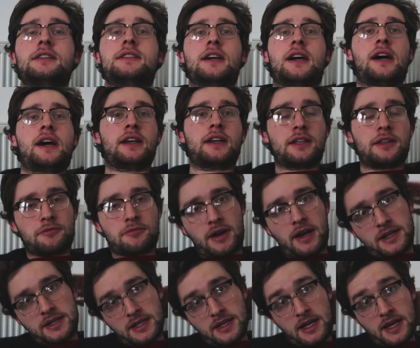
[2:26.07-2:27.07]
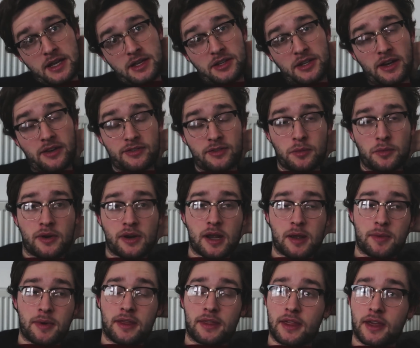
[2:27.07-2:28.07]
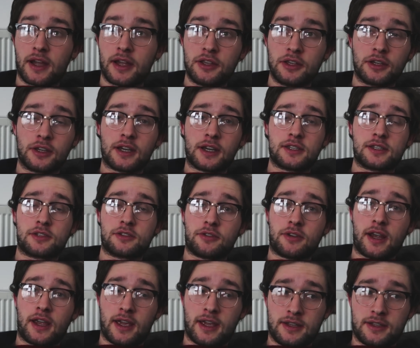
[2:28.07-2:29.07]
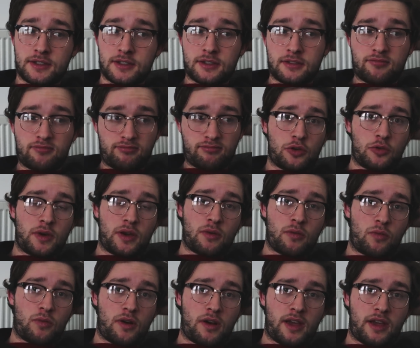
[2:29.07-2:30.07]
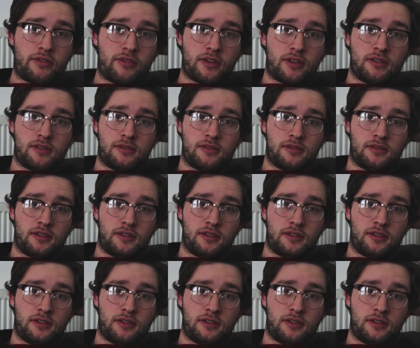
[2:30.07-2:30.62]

done and ready, and you don't have to worry about that, and you can get straight into doing whatever.